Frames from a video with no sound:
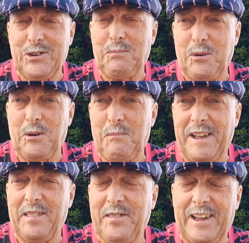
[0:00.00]
superb,
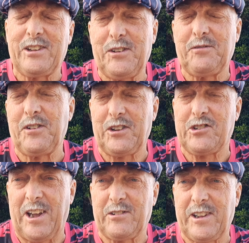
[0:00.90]
mate. Thank you for the
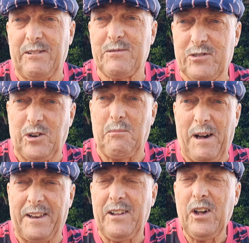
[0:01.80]
shout out. Top
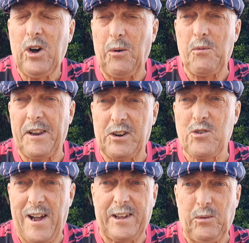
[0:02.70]
man. Hope you had a
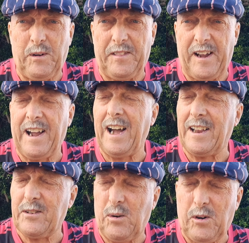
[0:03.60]
cracking week there
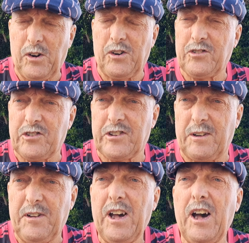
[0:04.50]
and earned
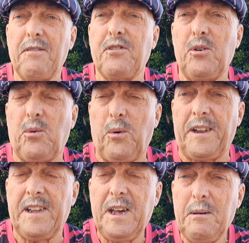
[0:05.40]
yourself a few
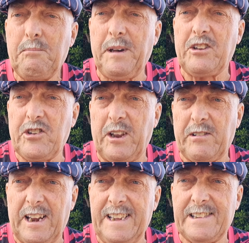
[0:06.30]
quid. Big shout out
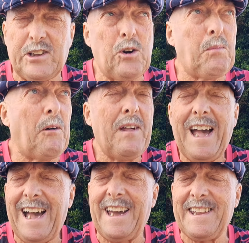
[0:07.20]
to Lee Sobot
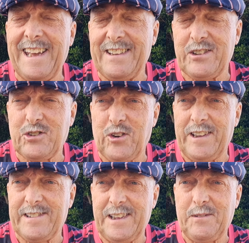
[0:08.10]
and again to
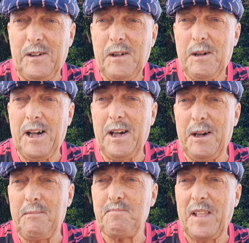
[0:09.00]
Tracy.
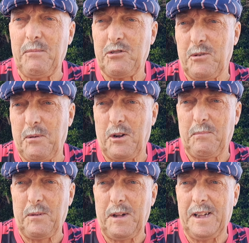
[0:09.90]
It was a
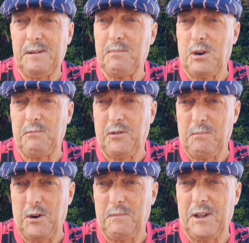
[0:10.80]
Burn
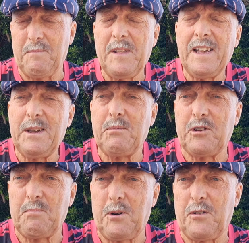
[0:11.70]
from Birmingham. It was
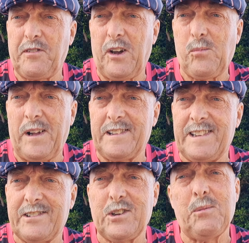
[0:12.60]
her birthday on
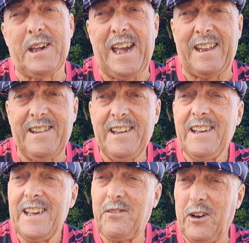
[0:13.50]
Wednesday. So again,
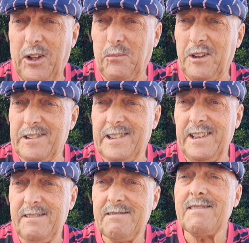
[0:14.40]
if you like what you
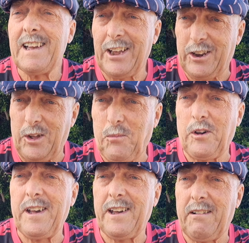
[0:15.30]
see, you like
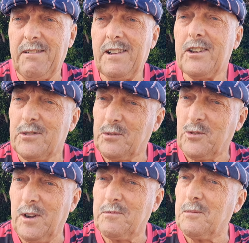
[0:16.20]
what you hear,
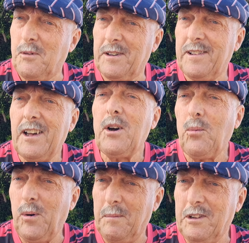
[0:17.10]
subscribe to my
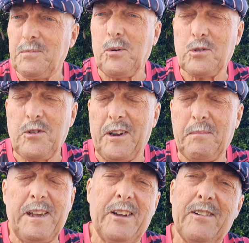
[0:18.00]
Webby Sports Friend
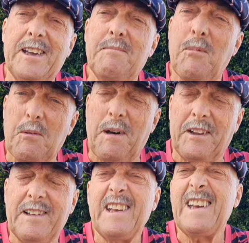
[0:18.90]
here in my
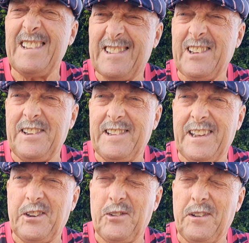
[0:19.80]
manor in sunny
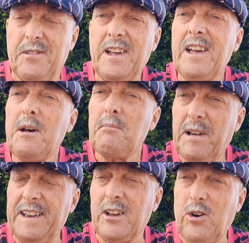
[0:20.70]
Tenerife.
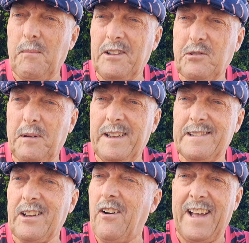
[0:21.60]
Plenty of comments,
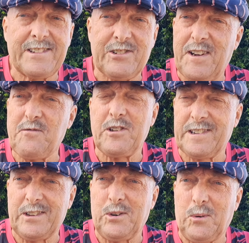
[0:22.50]
please. I answer every
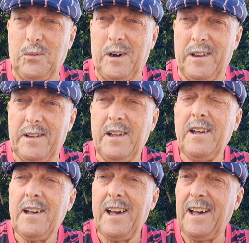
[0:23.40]
single one
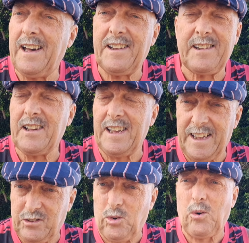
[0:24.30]
and
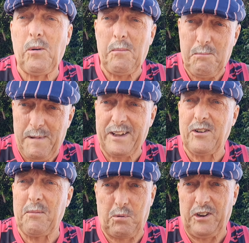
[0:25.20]
it's all
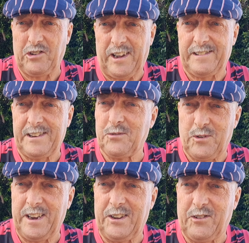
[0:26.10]
mega appreciated. It
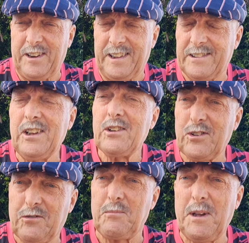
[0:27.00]
really, really is.
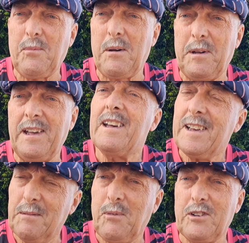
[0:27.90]
So for me, Webby,
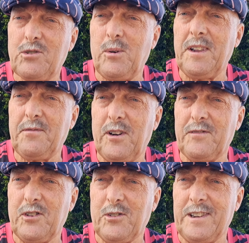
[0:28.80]
in my
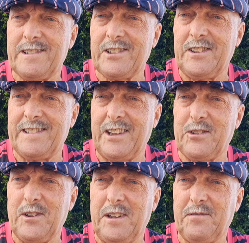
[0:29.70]
25 degrees sunny
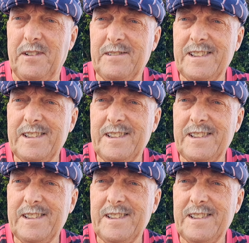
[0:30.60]
Tenerife,